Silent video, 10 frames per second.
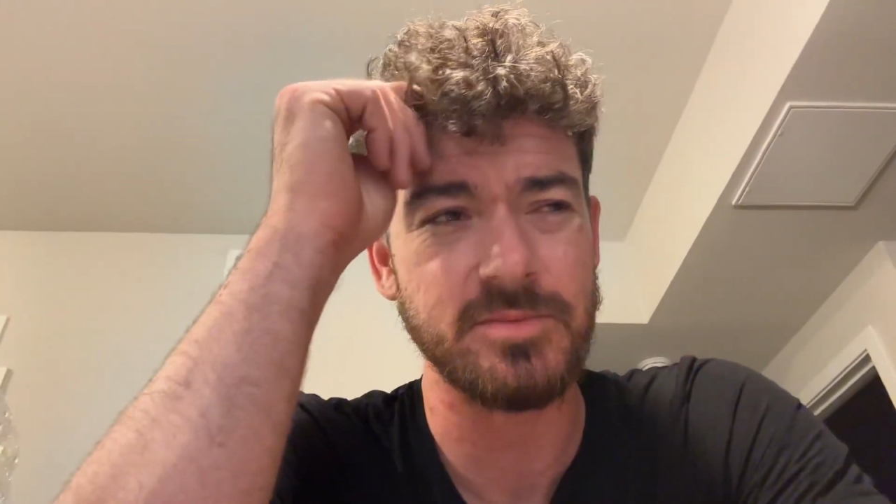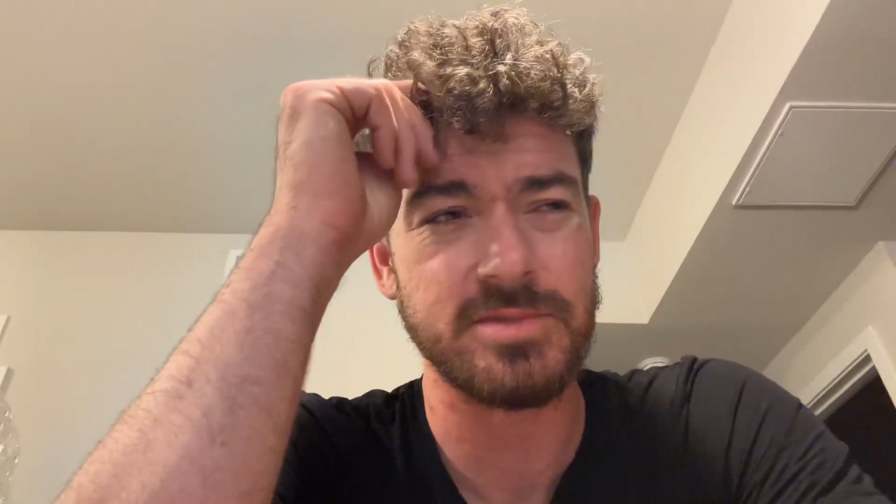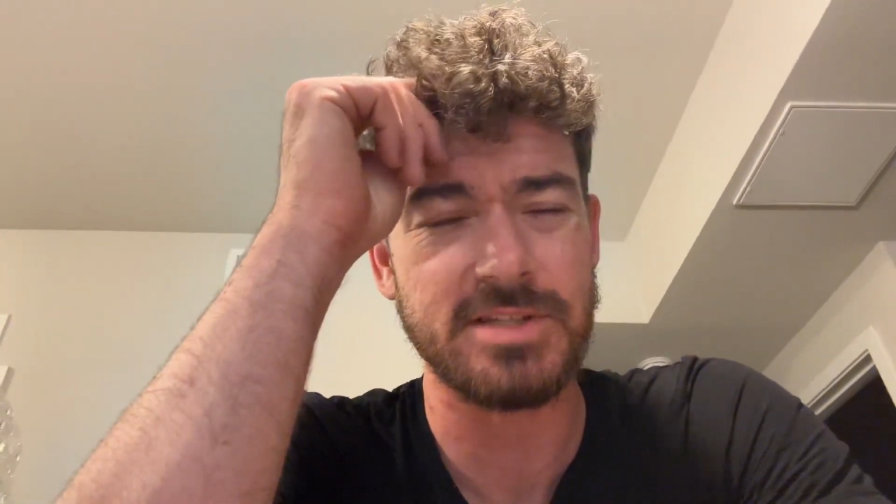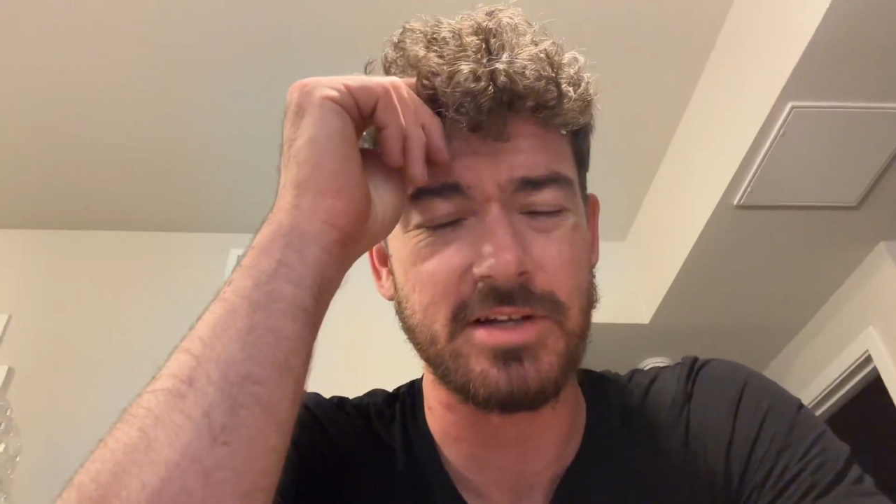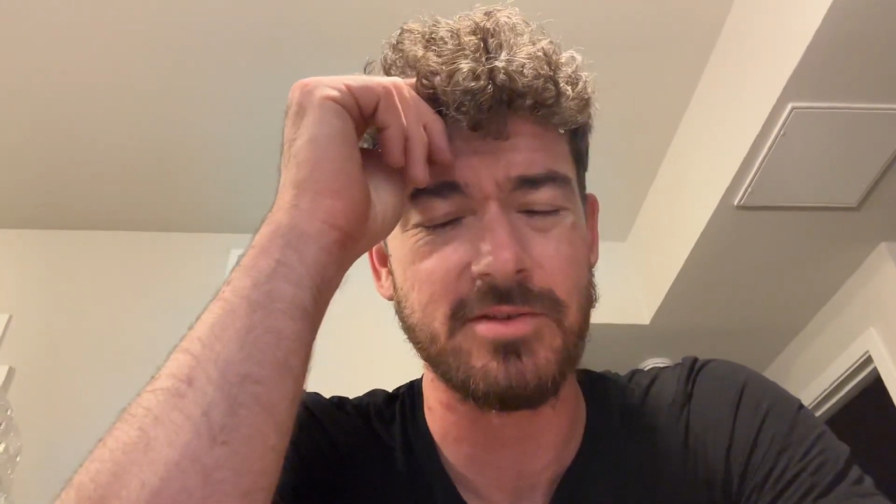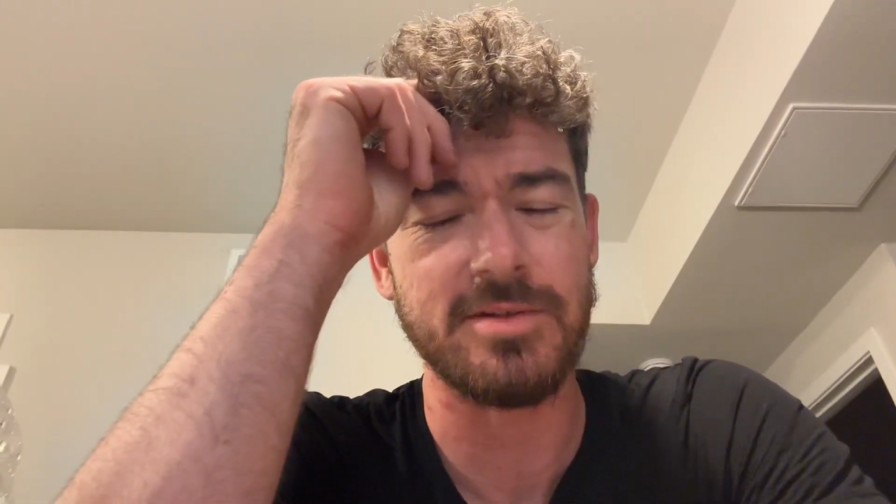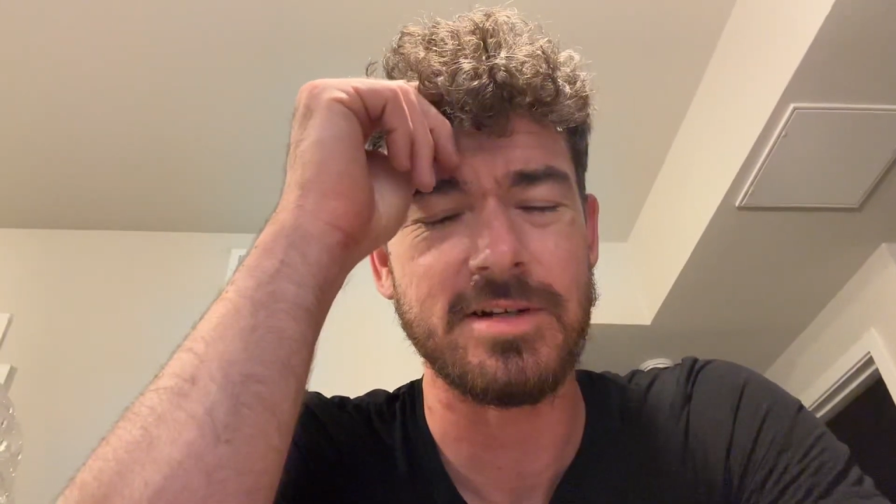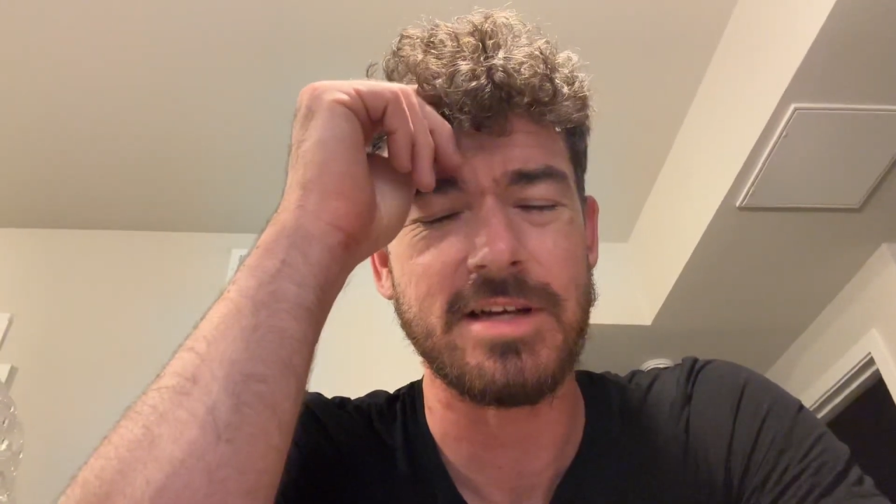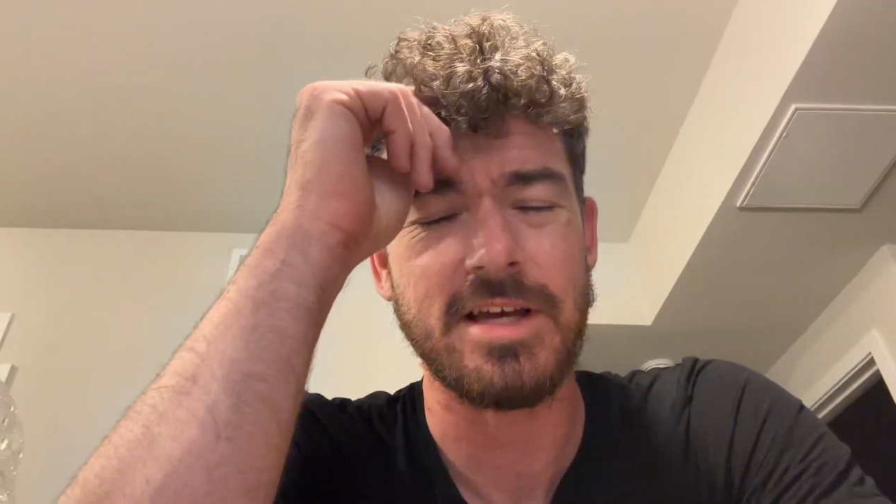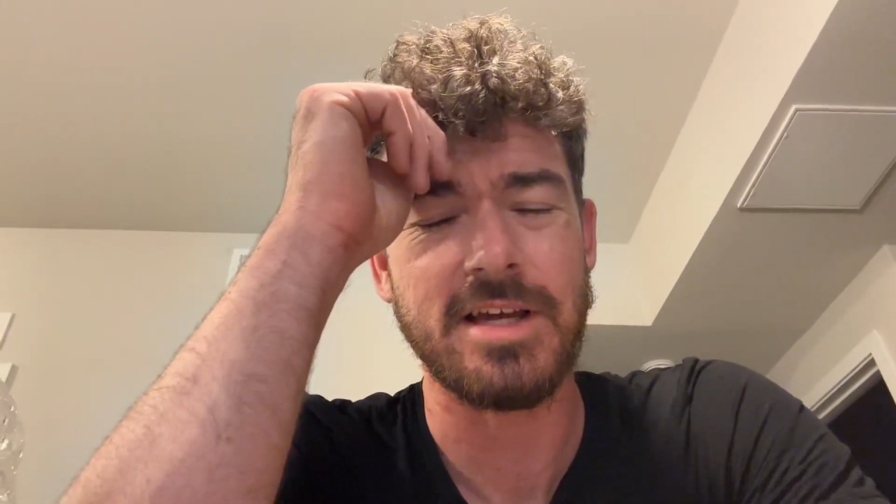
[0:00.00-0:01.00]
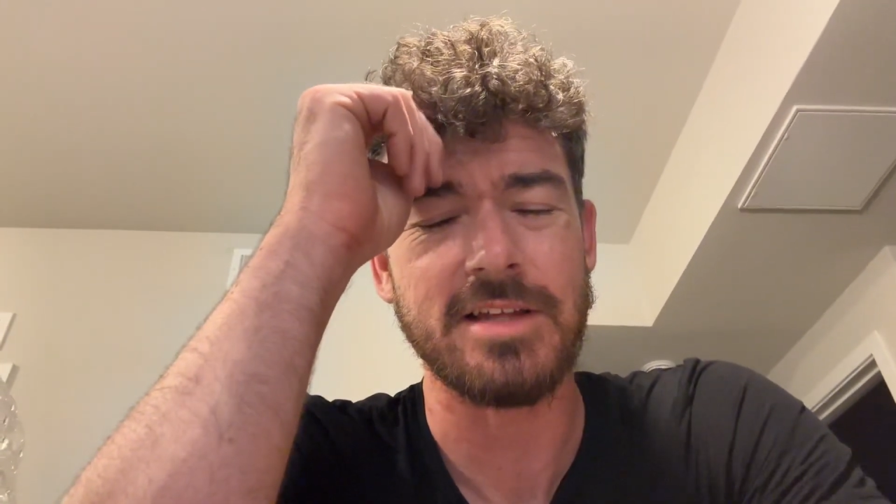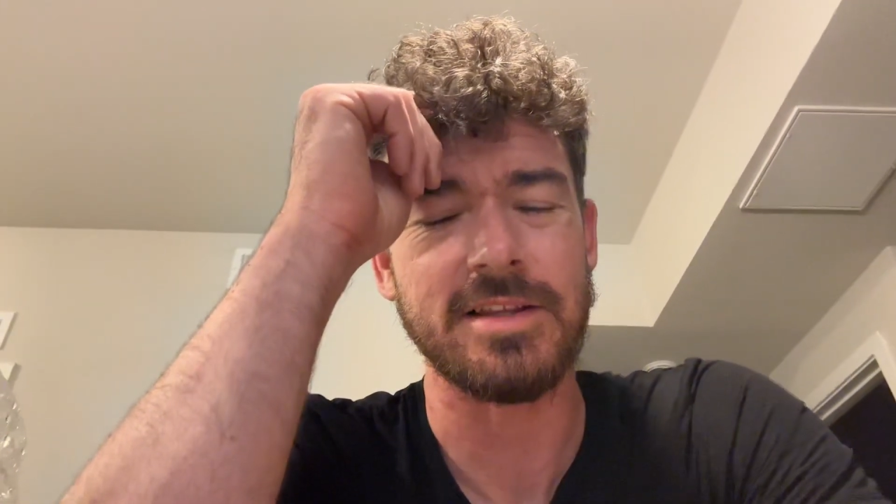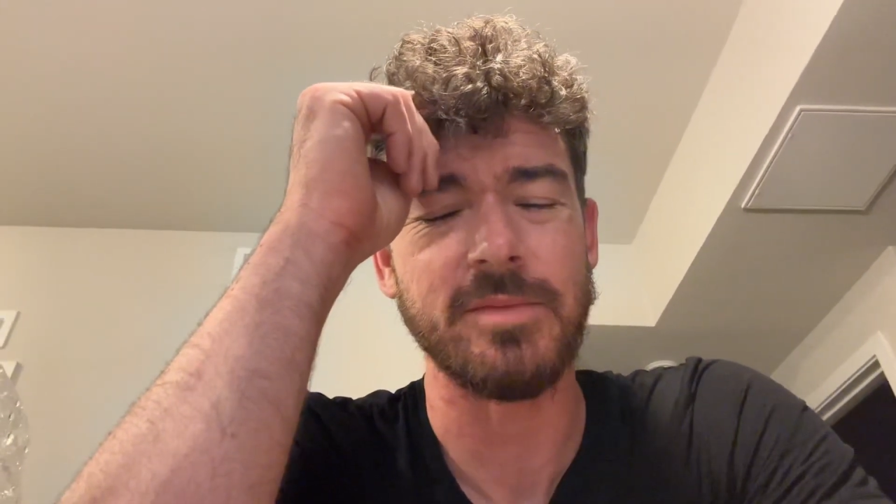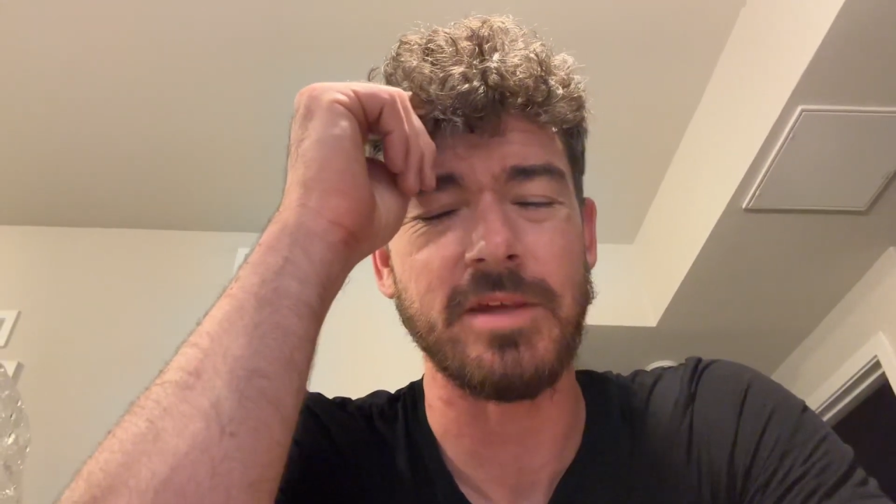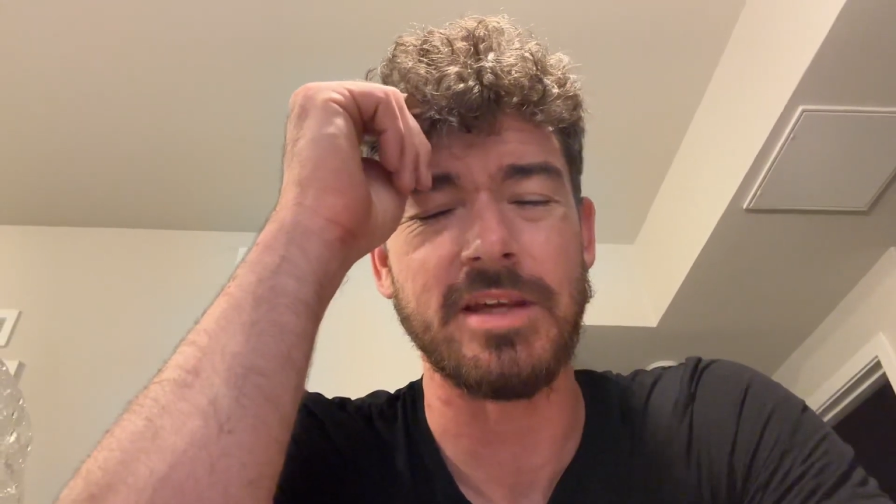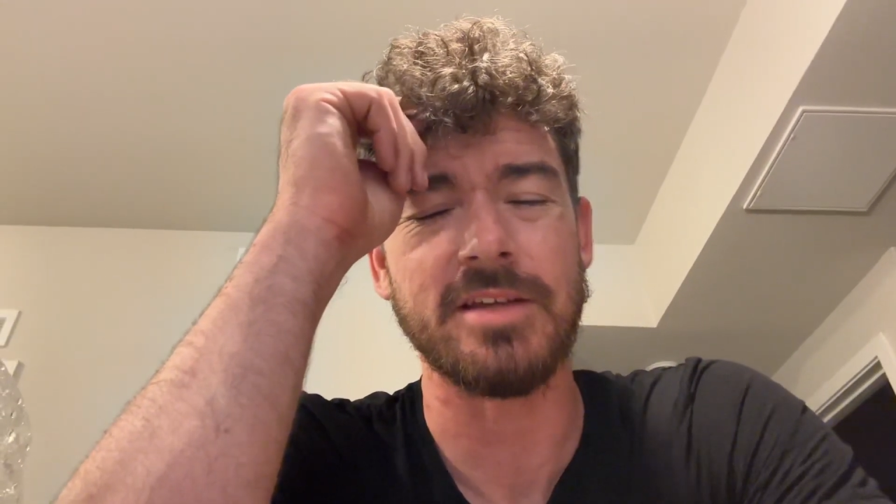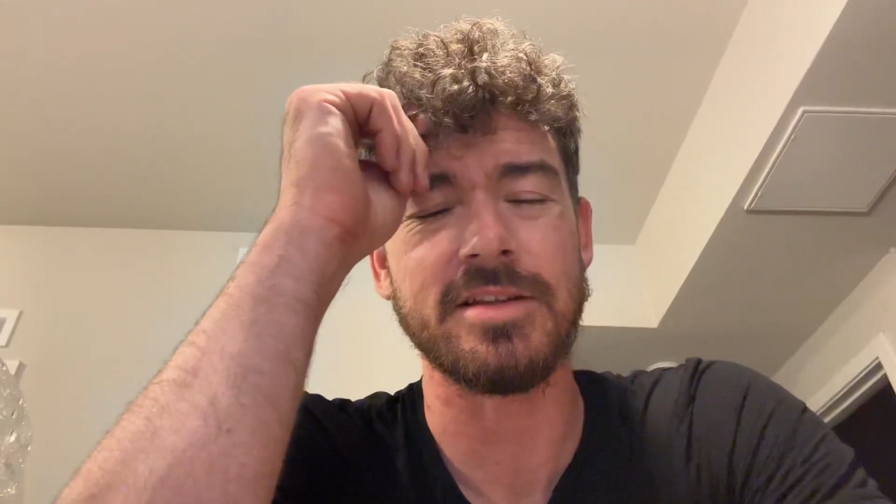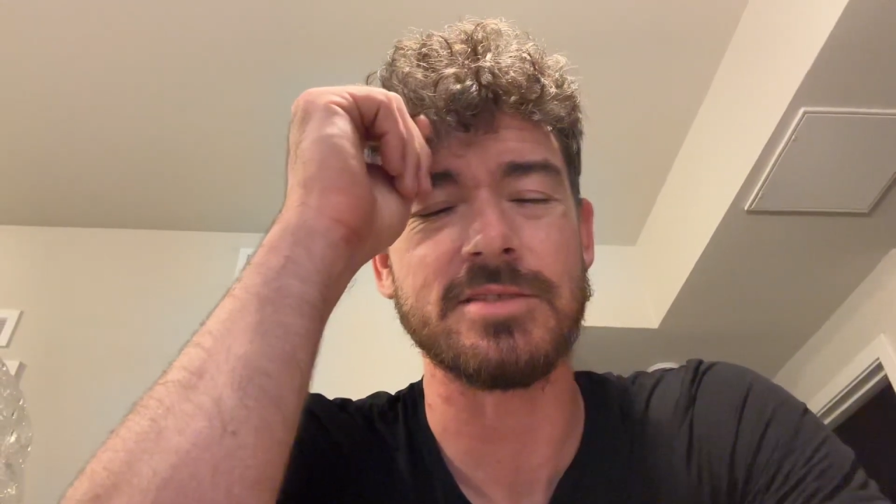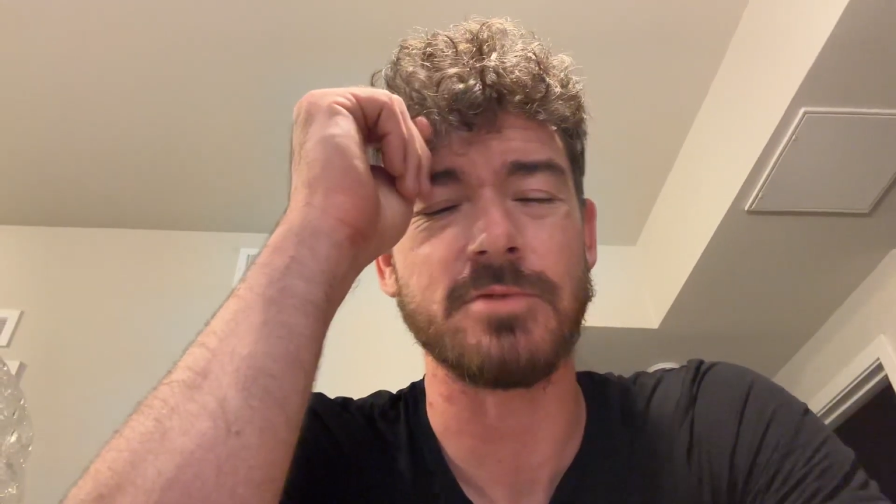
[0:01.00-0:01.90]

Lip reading: So let's